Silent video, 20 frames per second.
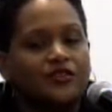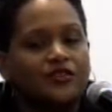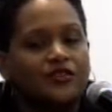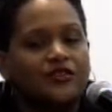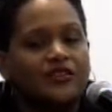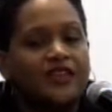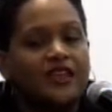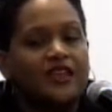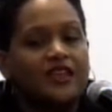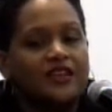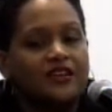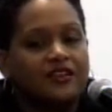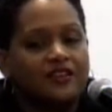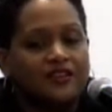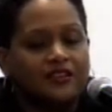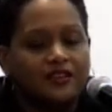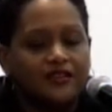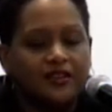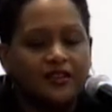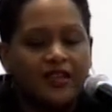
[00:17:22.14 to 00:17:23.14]

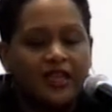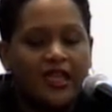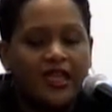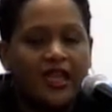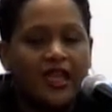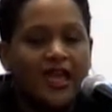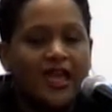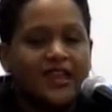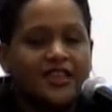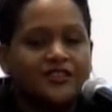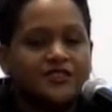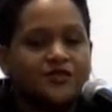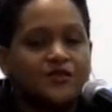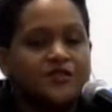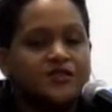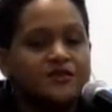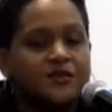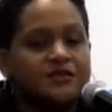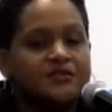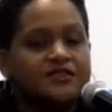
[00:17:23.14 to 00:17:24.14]
taken. And it's going
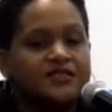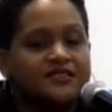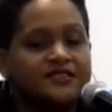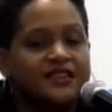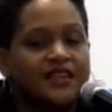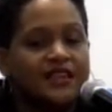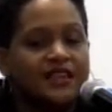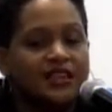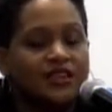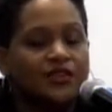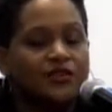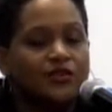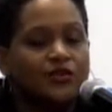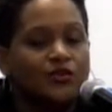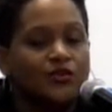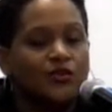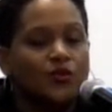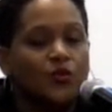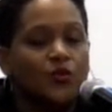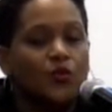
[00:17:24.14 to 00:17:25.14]
to be able to tell
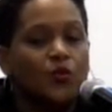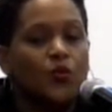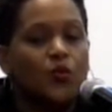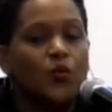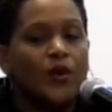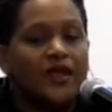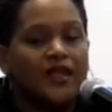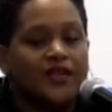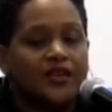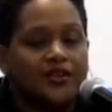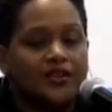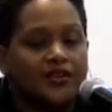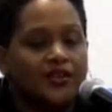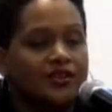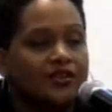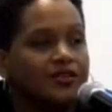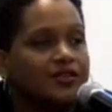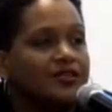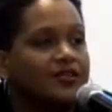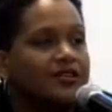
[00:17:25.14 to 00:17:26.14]
you
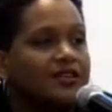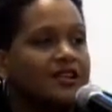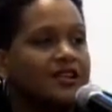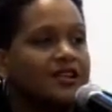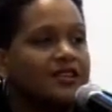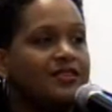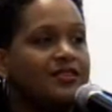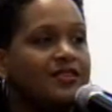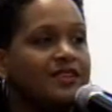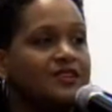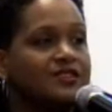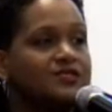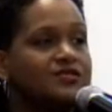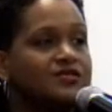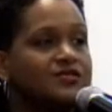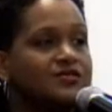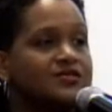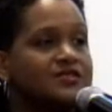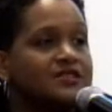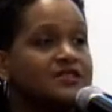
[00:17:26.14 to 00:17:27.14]
where it thinks
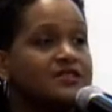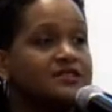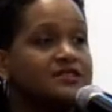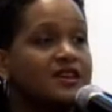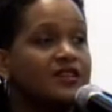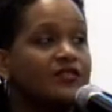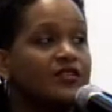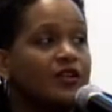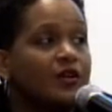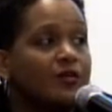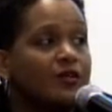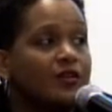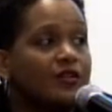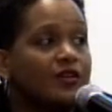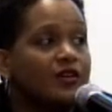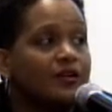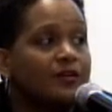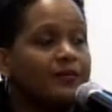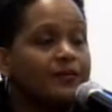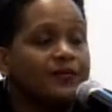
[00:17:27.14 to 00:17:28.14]
those things have come
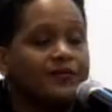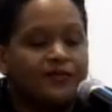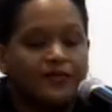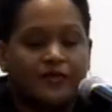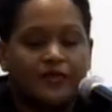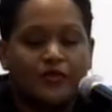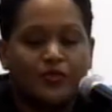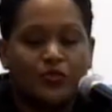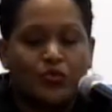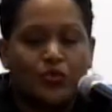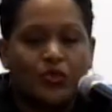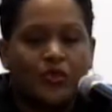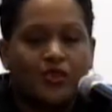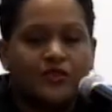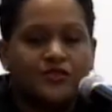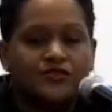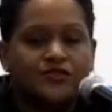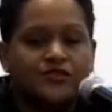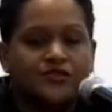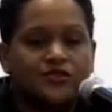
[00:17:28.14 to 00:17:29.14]
from.
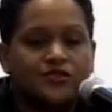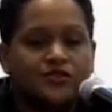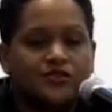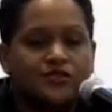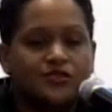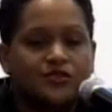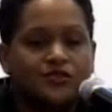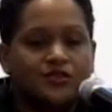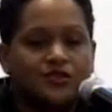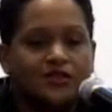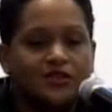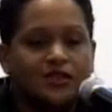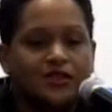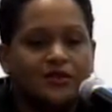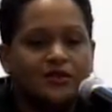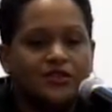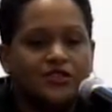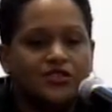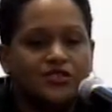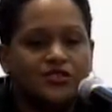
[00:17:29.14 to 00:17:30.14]
So
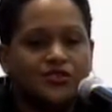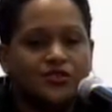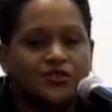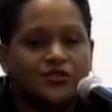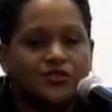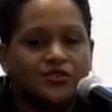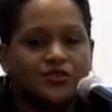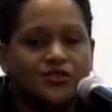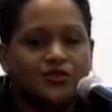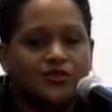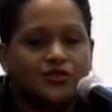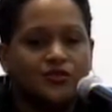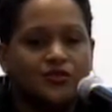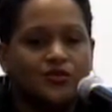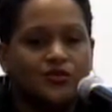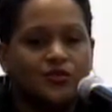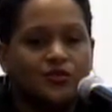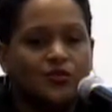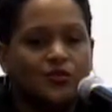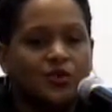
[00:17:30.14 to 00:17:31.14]
let me show you
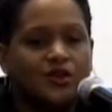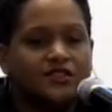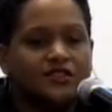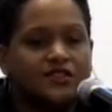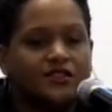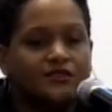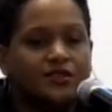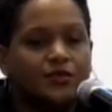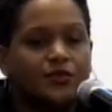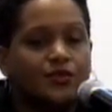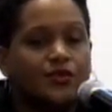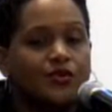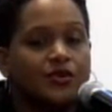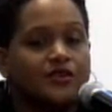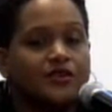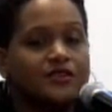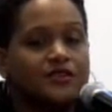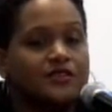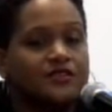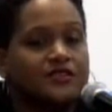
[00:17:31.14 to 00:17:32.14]
what a
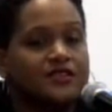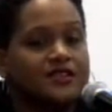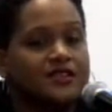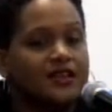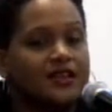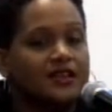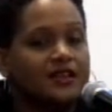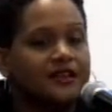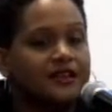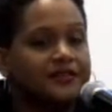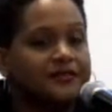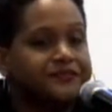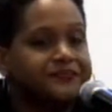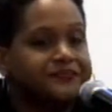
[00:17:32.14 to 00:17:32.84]
report looks like.